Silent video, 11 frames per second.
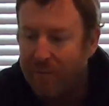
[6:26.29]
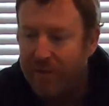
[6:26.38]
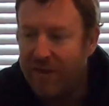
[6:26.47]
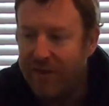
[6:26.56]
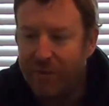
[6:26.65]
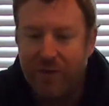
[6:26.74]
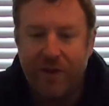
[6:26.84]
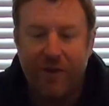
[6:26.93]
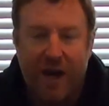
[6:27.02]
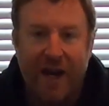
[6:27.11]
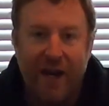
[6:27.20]
But this one
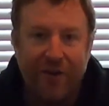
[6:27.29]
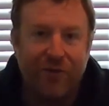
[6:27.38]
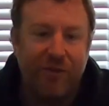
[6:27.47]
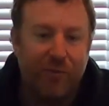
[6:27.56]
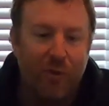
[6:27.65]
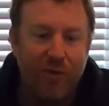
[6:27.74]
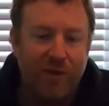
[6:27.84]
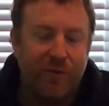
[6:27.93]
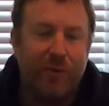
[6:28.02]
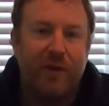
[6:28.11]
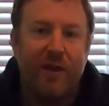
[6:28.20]
here, I actually rolled
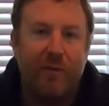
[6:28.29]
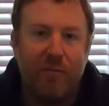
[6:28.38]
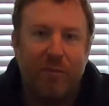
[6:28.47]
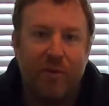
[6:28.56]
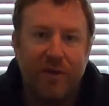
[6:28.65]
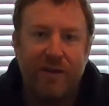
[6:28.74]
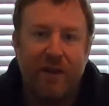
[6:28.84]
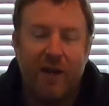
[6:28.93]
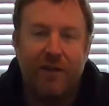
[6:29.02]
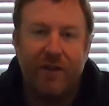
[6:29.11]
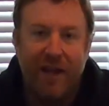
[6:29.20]
this one up, put it
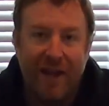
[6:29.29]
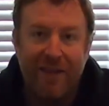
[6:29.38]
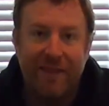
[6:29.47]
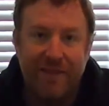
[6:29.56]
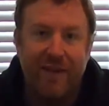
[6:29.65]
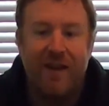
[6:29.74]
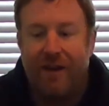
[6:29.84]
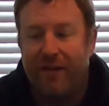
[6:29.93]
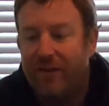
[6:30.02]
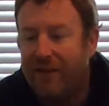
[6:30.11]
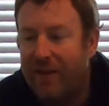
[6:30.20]
together in the
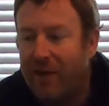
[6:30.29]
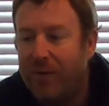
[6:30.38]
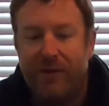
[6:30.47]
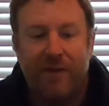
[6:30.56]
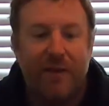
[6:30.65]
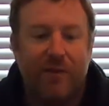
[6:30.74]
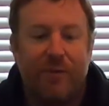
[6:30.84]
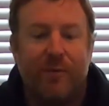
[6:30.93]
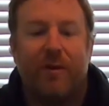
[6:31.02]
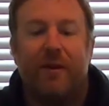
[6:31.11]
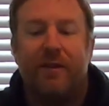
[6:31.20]
tent. That's how easy this
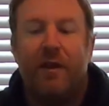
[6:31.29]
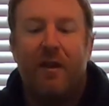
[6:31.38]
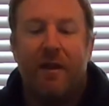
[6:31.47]
one was.